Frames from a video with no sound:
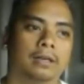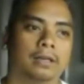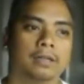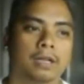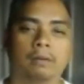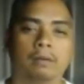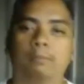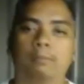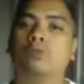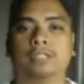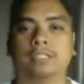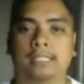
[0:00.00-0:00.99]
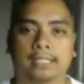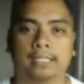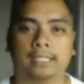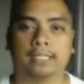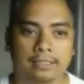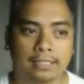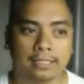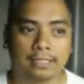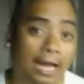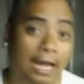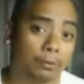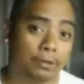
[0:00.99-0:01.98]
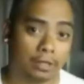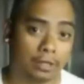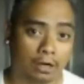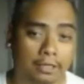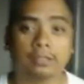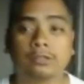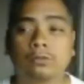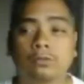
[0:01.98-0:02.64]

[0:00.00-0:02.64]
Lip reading: motion sickness. And now with the Oculus